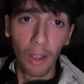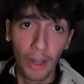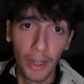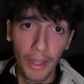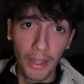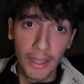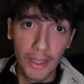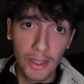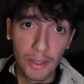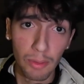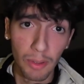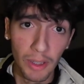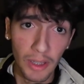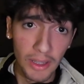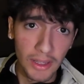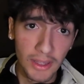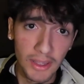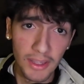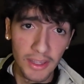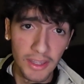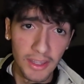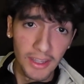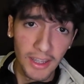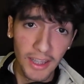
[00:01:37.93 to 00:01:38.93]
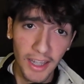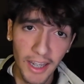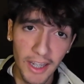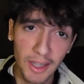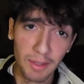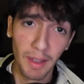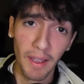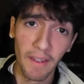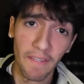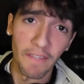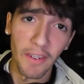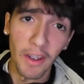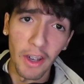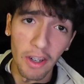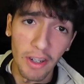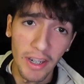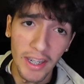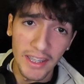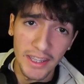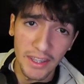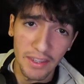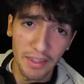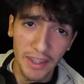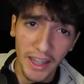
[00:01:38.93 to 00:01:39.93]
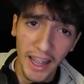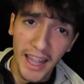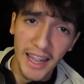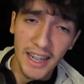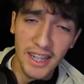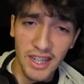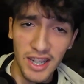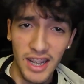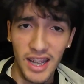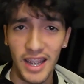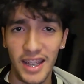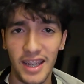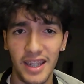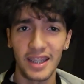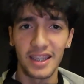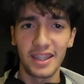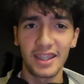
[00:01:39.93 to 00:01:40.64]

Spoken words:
okay, this works. I use my phone as a flashlight.